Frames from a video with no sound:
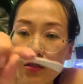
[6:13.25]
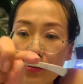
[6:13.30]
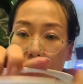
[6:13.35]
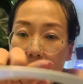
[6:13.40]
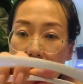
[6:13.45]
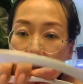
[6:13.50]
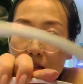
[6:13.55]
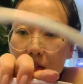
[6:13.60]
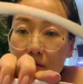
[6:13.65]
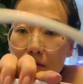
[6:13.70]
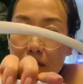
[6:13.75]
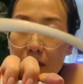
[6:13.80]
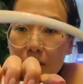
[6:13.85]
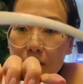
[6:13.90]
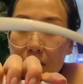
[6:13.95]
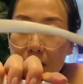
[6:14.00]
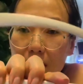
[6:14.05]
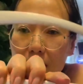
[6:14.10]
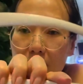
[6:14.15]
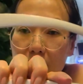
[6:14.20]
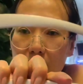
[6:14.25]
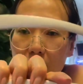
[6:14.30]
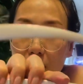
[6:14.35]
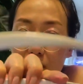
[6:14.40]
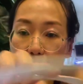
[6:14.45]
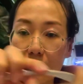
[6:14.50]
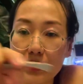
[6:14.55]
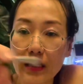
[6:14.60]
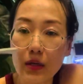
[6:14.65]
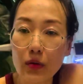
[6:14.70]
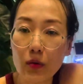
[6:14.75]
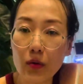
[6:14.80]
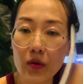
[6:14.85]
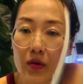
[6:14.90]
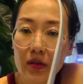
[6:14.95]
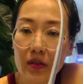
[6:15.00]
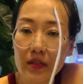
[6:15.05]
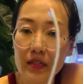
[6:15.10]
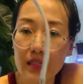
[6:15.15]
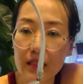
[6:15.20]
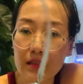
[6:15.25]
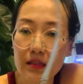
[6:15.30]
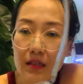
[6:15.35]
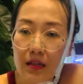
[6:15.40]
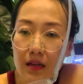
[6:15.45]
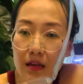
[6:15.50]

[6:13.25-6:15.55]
so I thought it was really cute, so I ordered it.